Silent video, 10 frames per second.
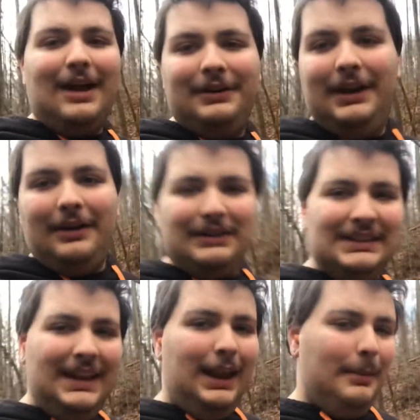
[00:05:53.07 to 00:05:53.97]
here, I was
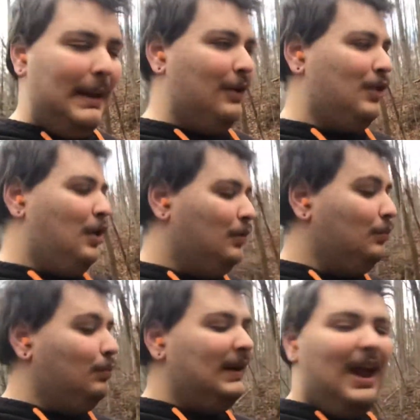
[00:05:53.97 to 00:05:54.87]
thinking about
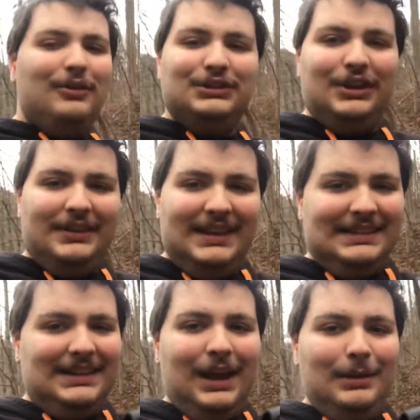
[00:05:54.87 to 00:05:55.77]
what else could this
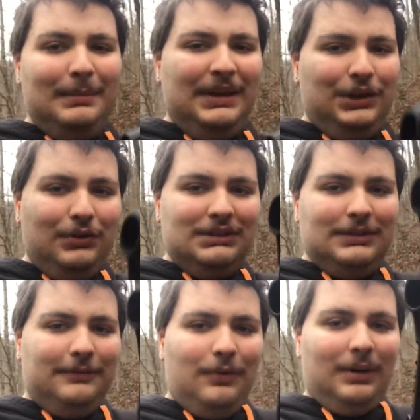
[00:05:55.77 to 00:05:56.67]
gun be used
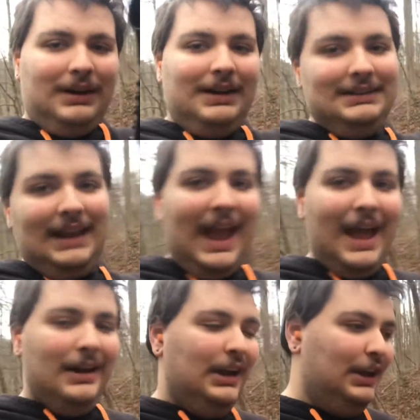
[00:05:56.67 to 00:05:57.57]
for? Because, yeah,
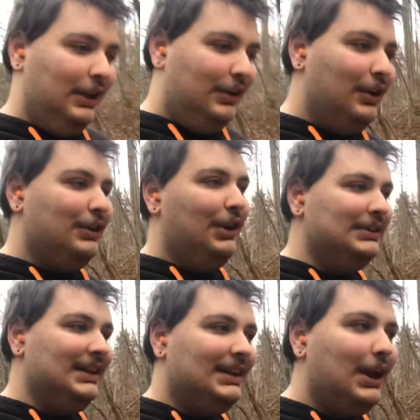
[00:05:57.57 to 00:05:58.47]
you could use
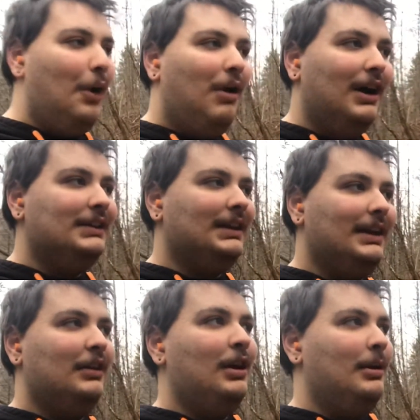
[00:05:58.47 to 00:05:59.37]
it to go
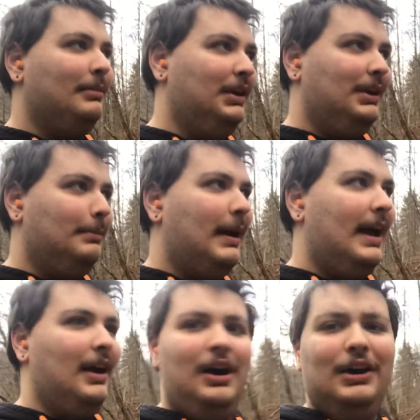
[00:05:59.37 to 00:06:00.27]
hunting, but you can
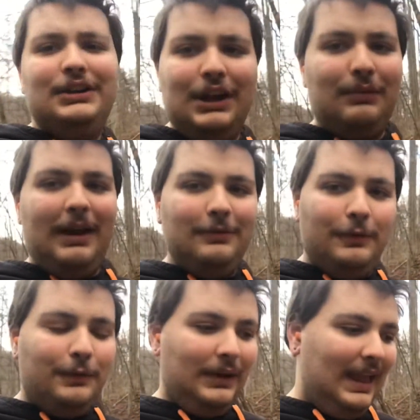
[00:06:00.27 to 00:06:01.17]
buy a hunting rifle
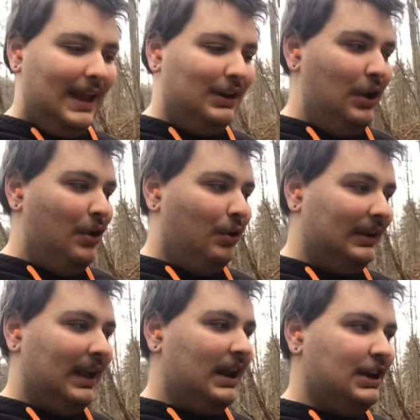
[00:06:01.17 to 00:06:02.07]
for that, or get a